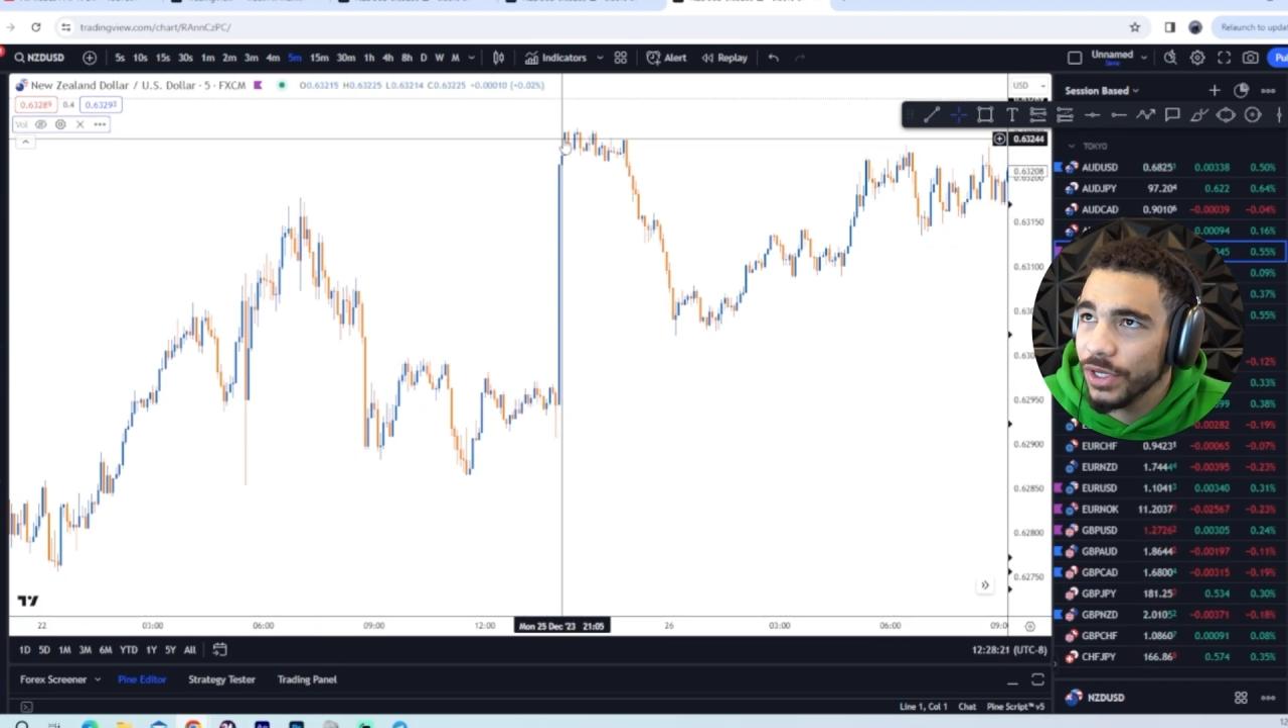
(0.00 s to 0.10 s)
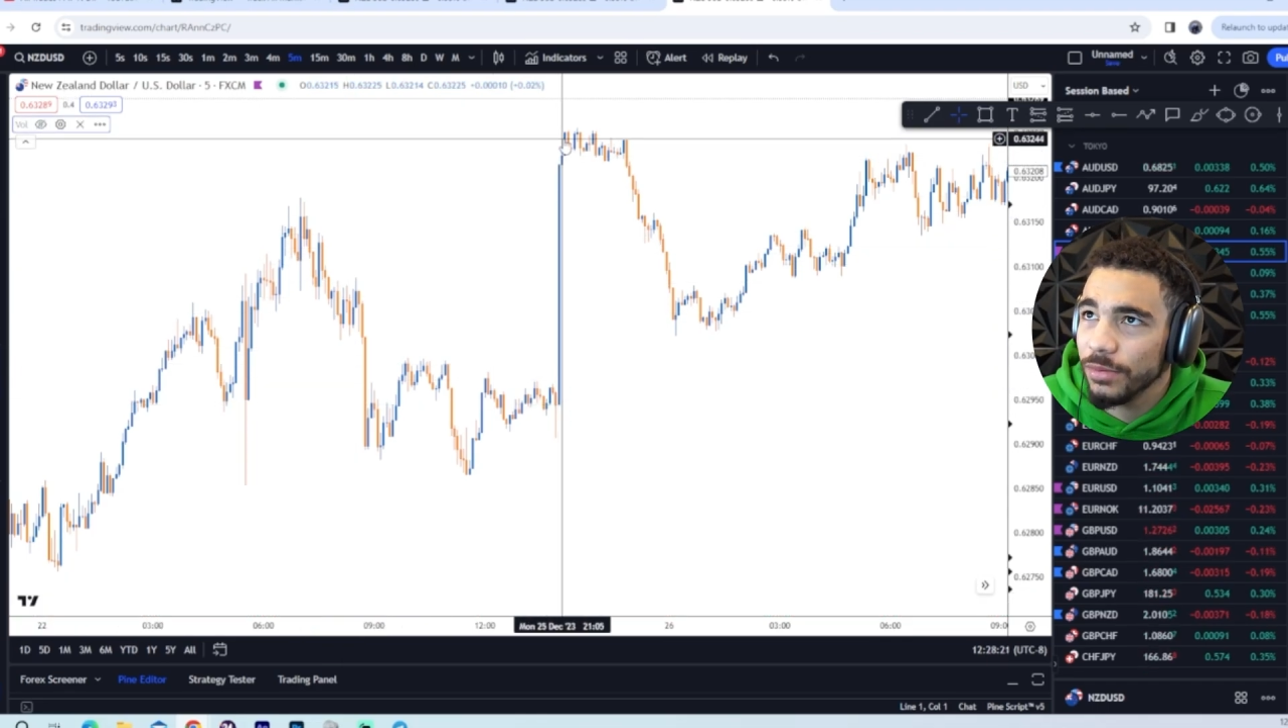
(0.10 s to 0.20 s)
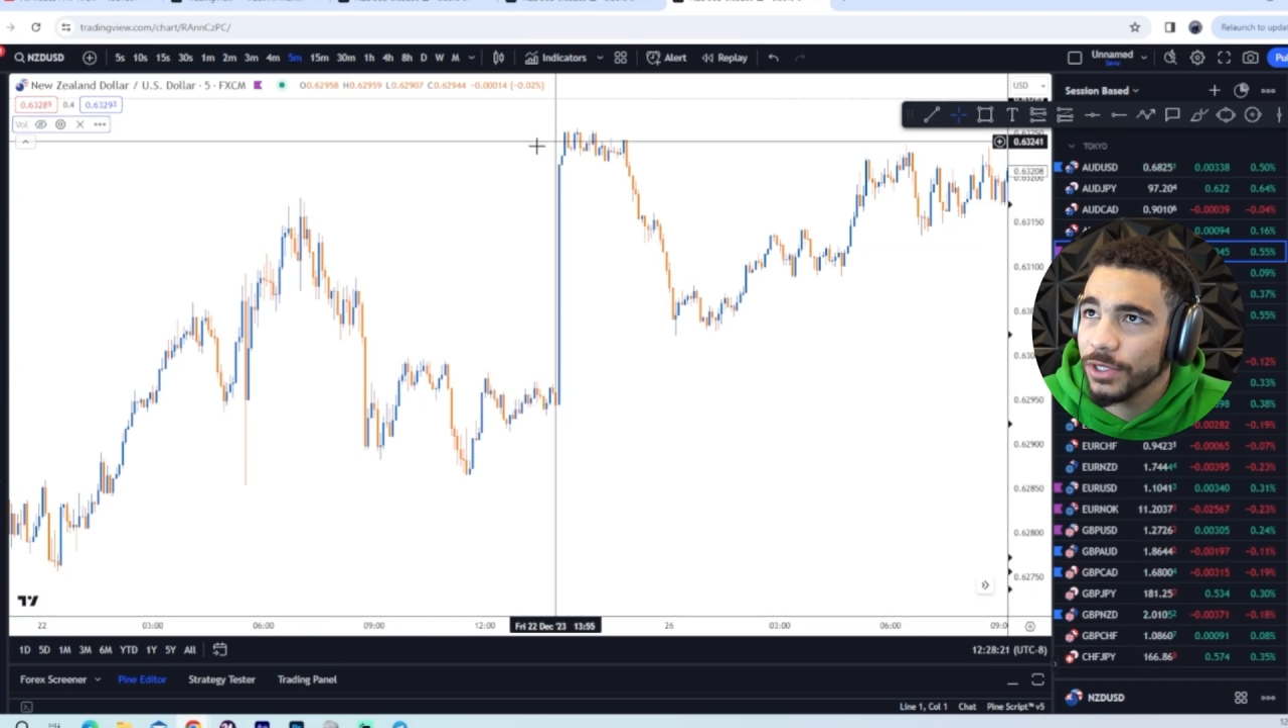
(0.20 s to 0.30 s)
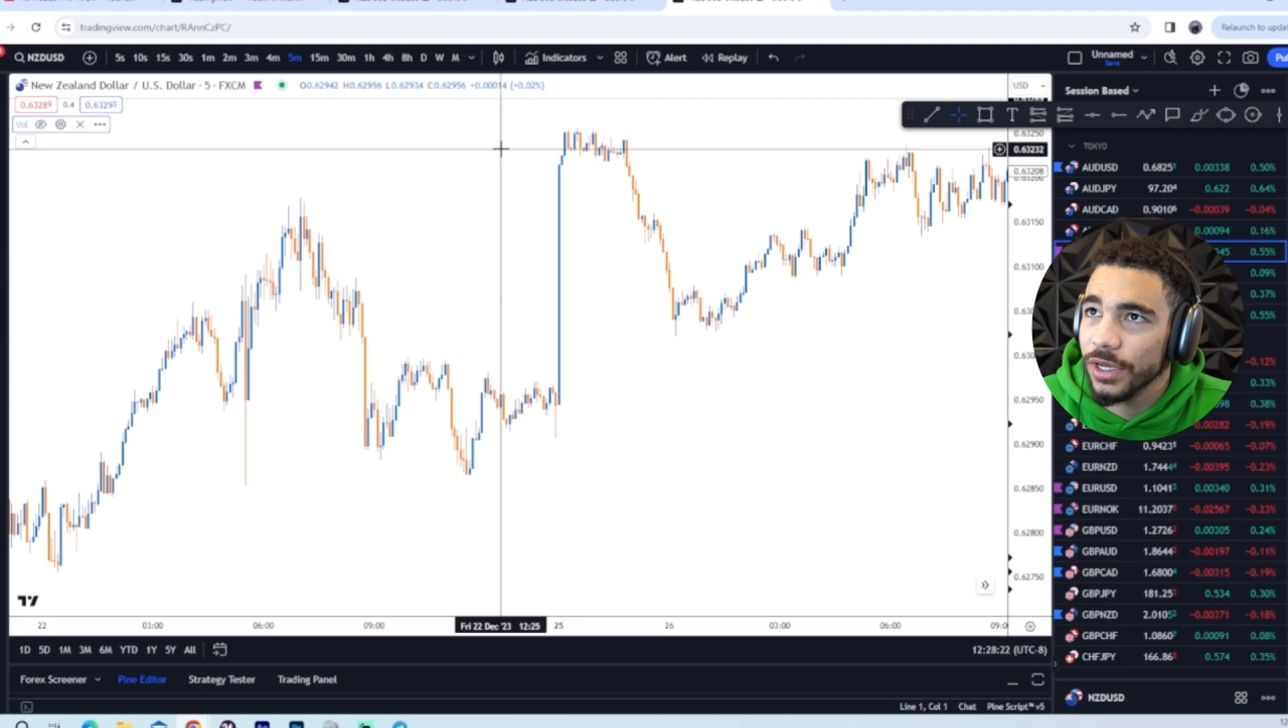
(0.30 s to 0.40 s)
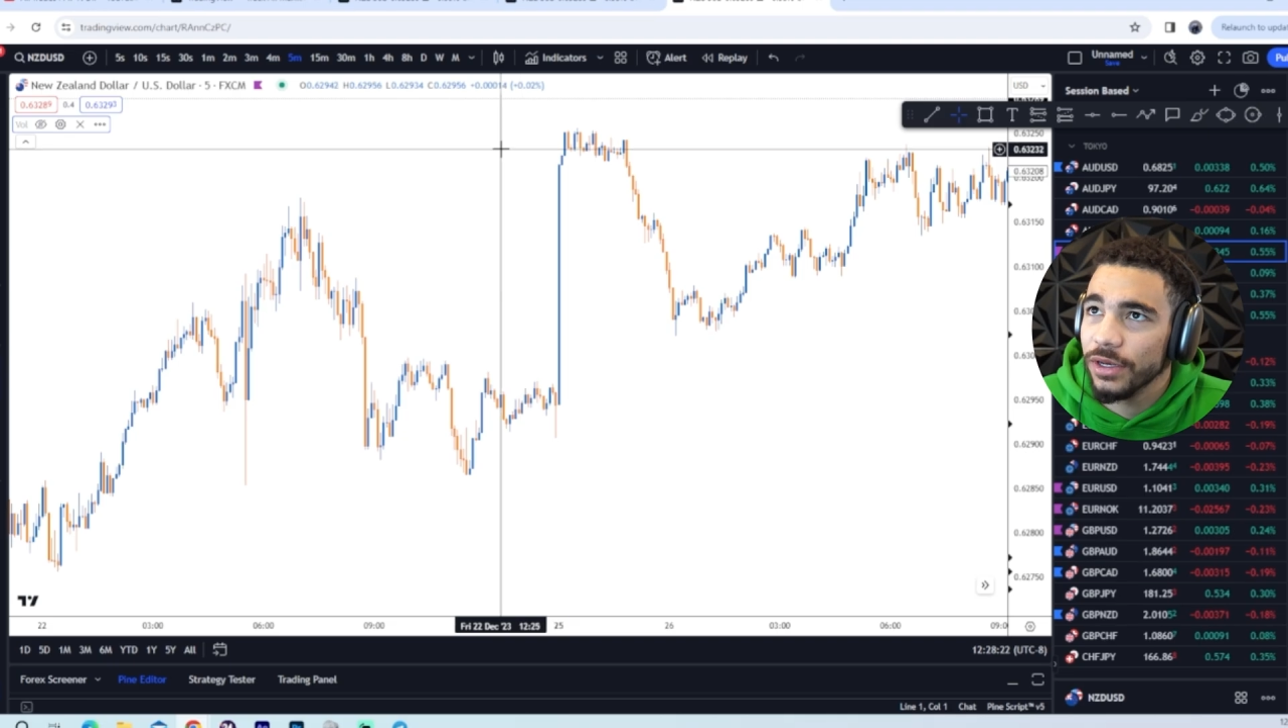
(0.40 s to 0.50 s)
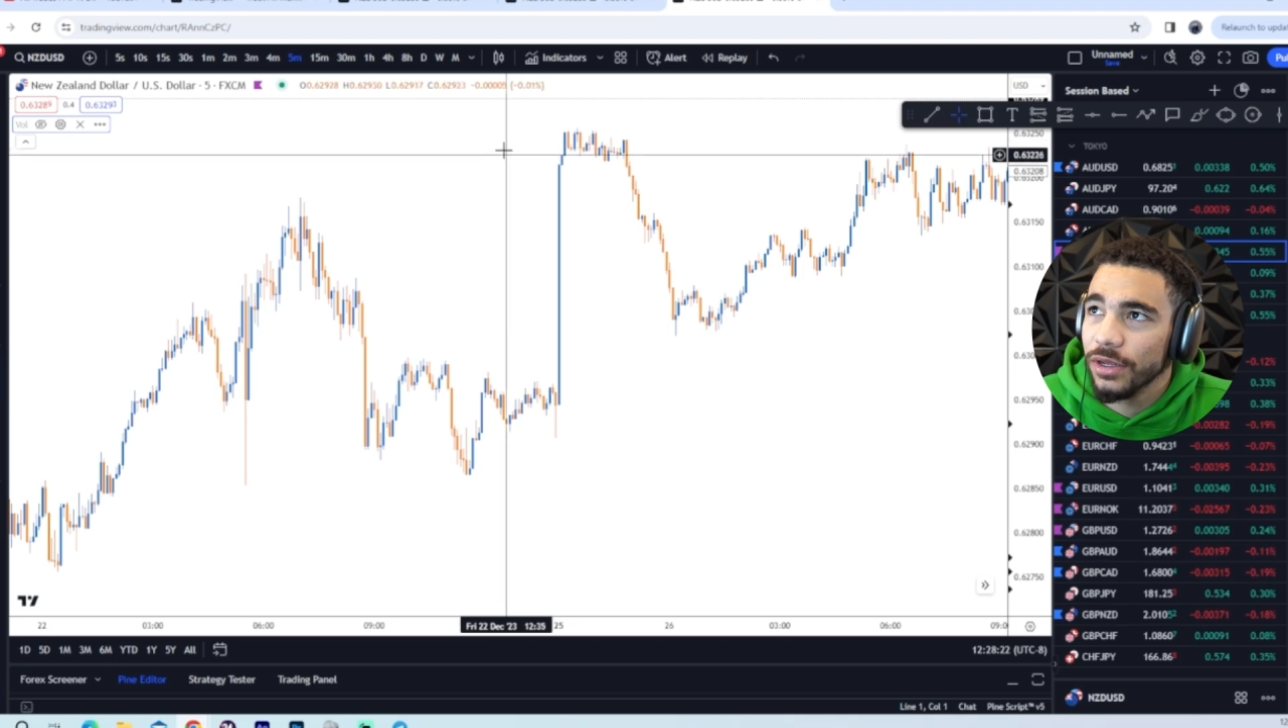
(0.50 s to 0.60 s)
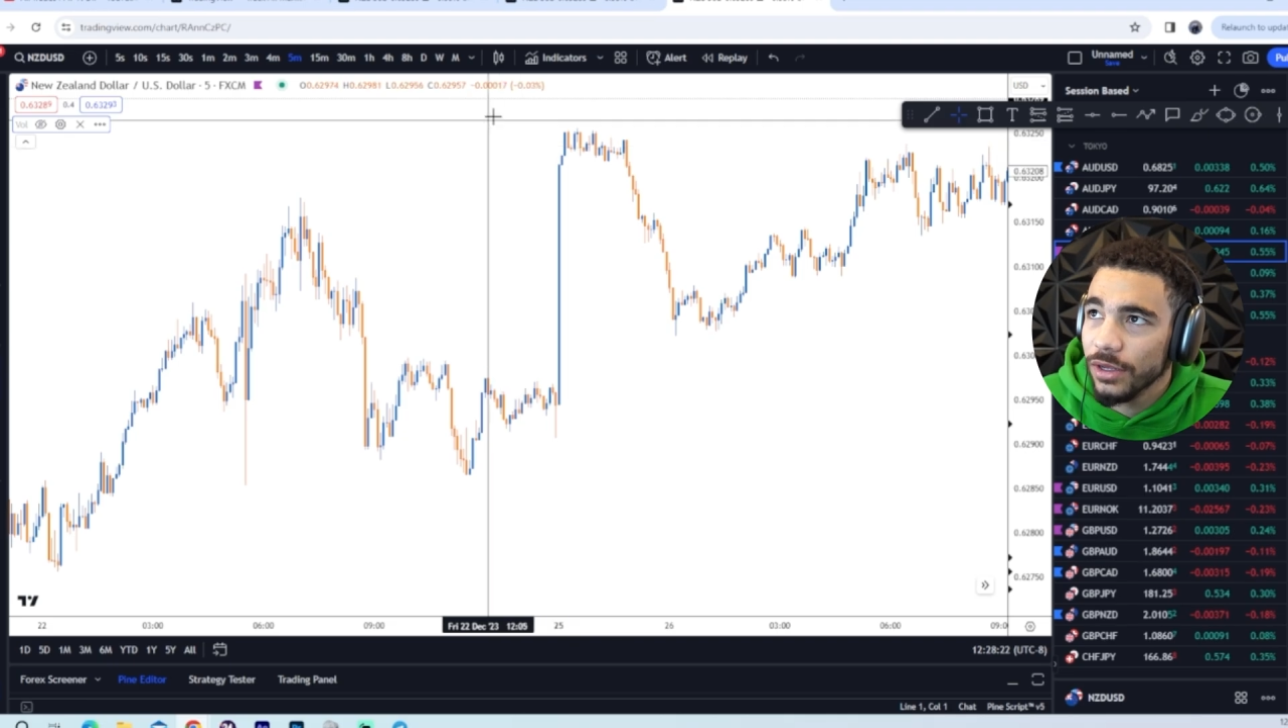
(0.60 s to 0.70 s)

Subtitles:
the upside.